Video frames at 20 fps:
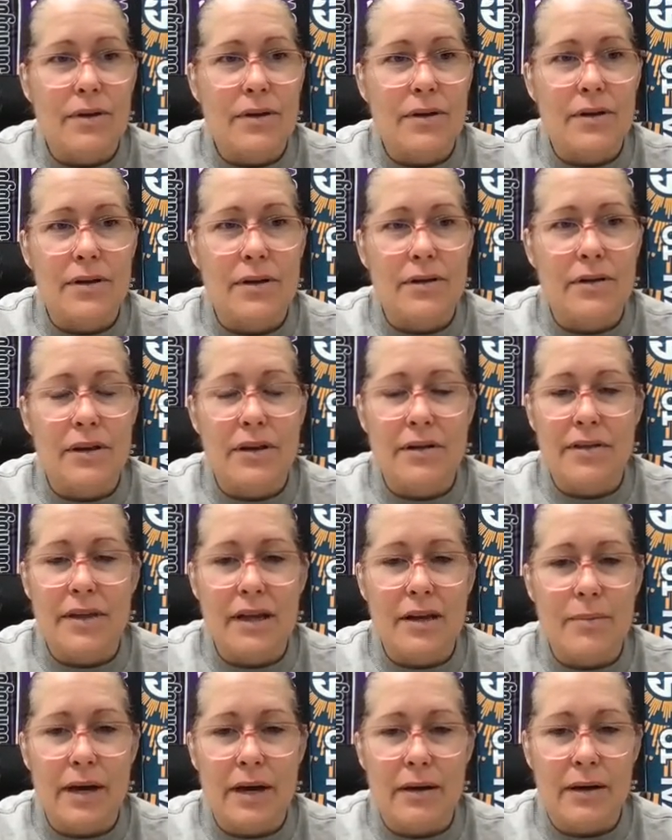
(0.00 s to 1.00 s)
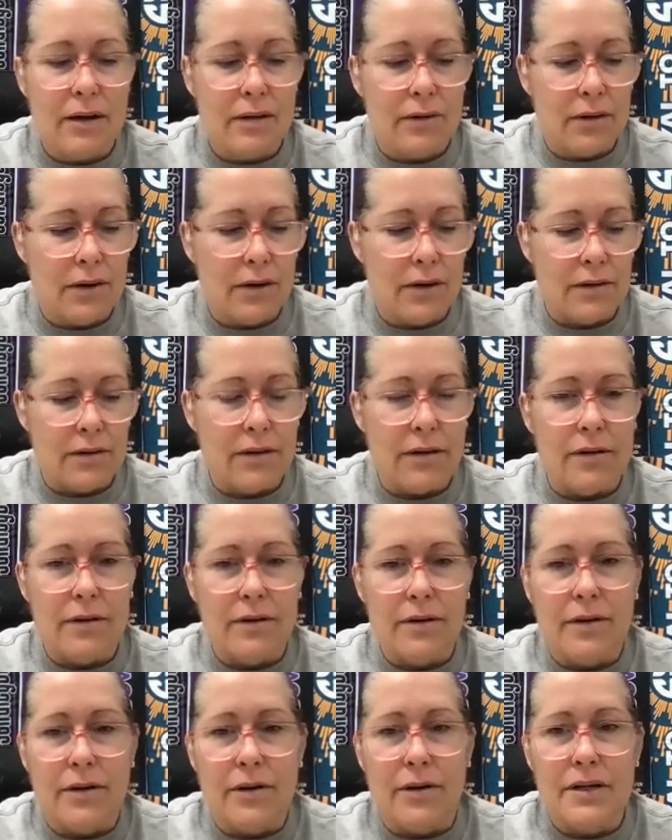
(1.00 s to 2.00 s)
you think about how long the,
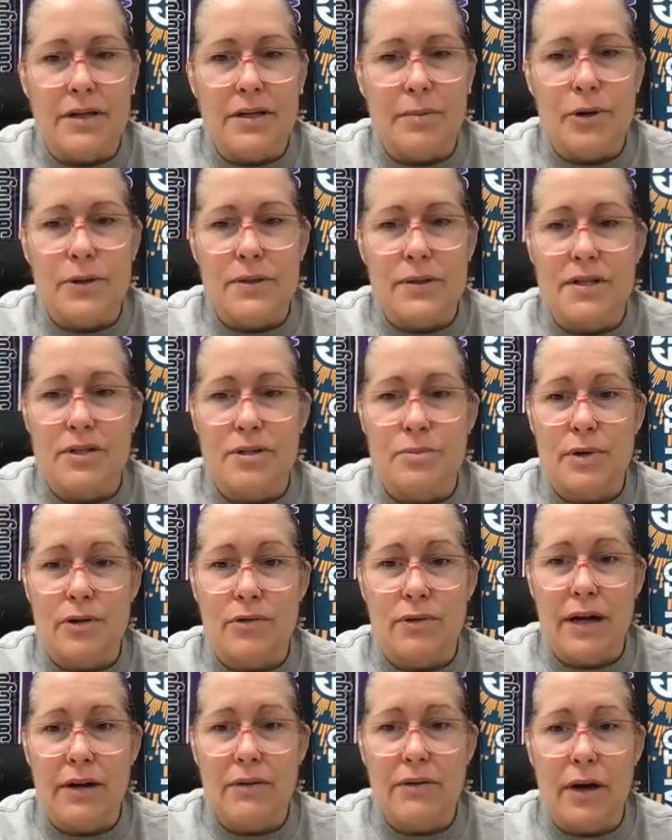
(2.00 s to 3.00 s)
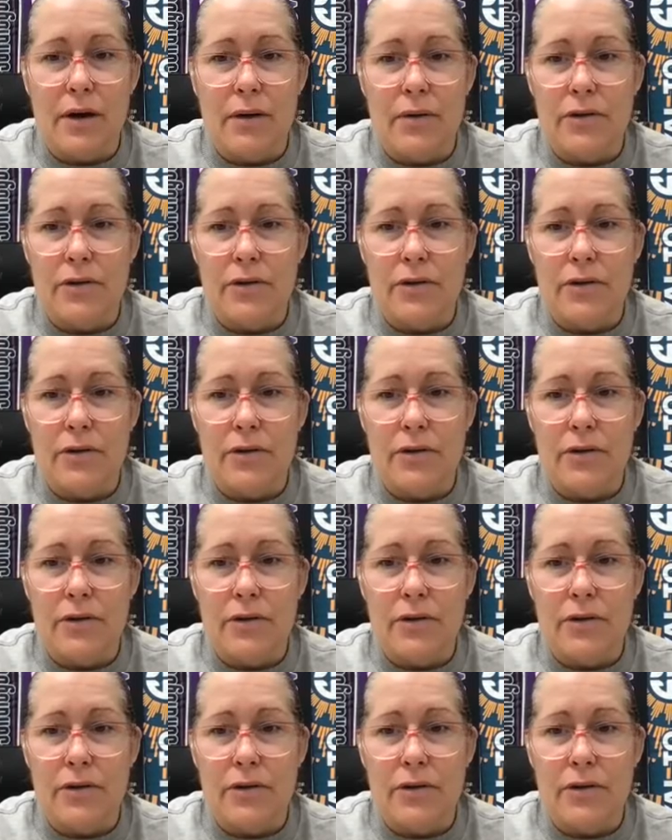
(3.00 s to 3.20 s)
you know, NWSL has been around now,